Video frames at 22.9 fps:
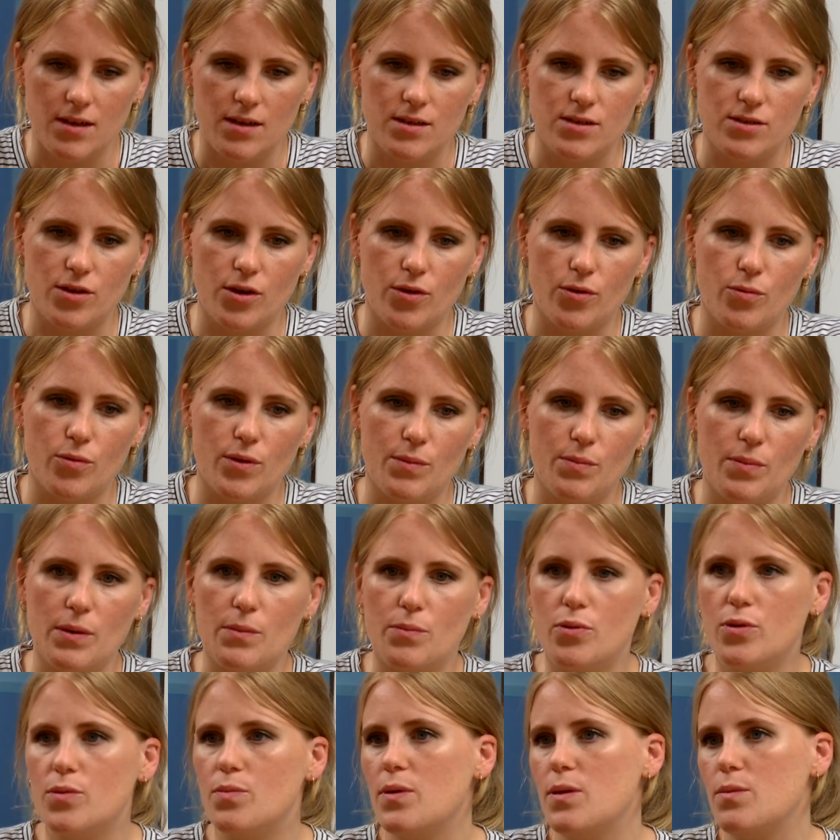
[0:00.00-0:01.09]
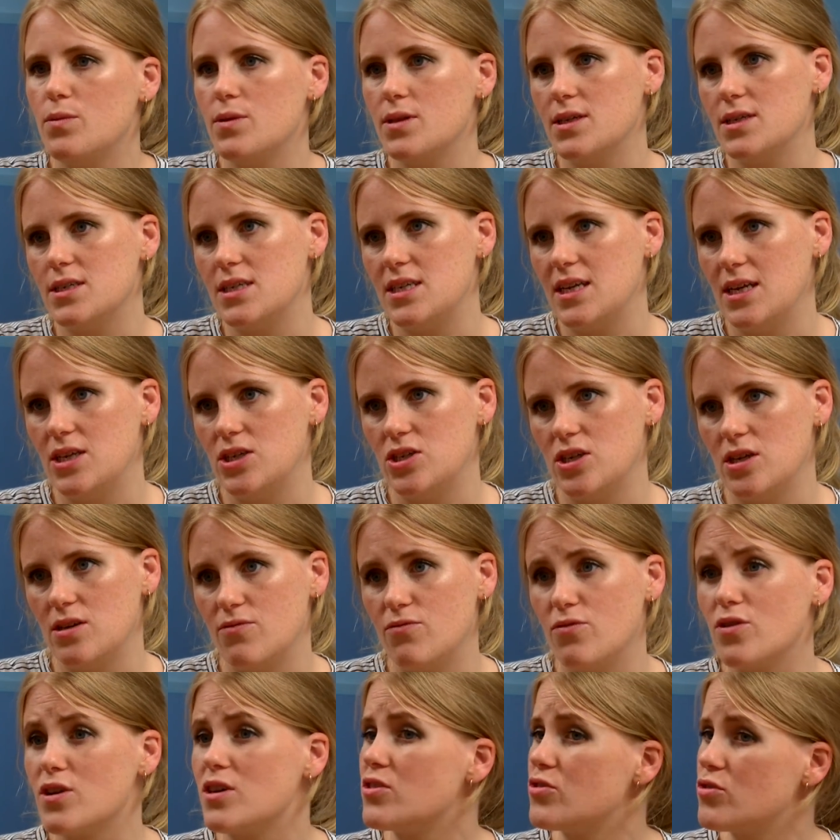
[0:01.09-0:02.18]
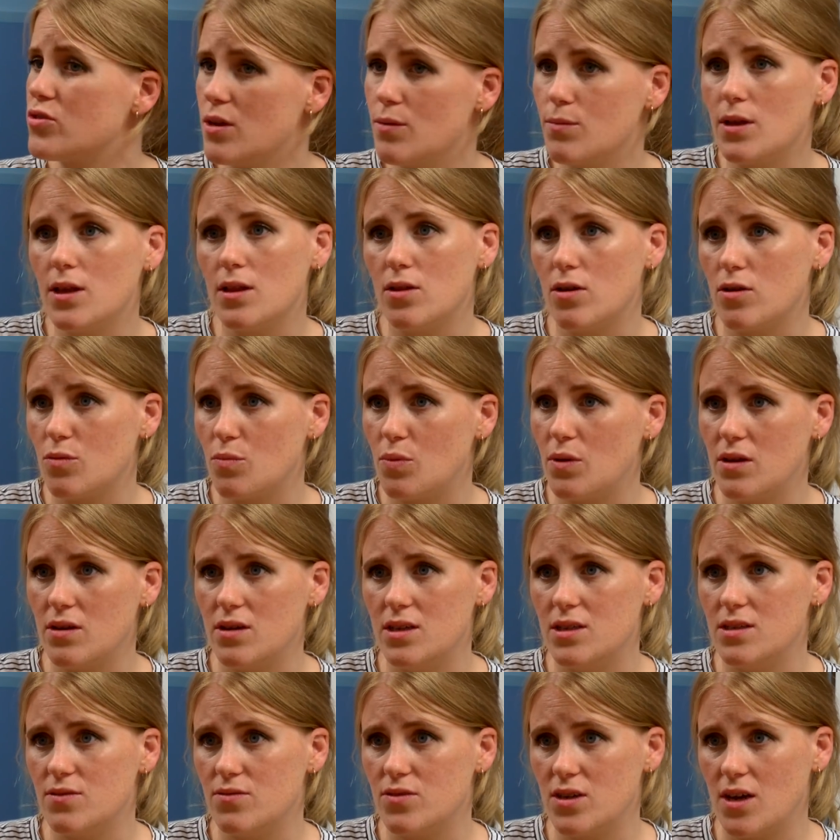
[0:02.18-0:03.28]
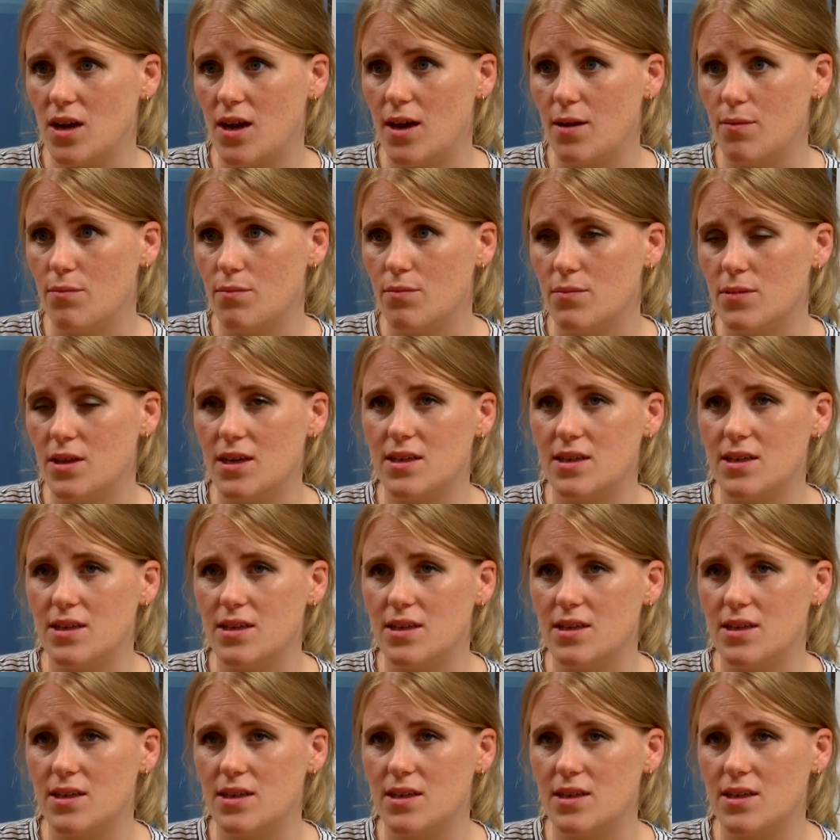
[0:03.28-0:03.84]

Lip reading: So we put people in detention for extremely long periods of time.